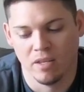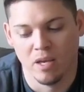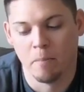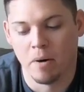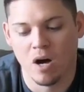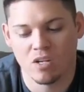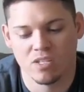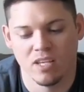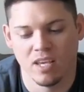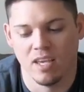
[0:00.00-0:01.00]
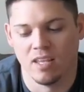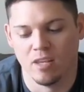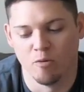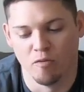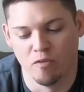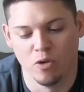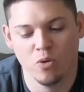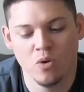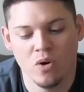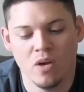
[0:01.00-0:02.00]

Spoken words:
the unboxing and the review.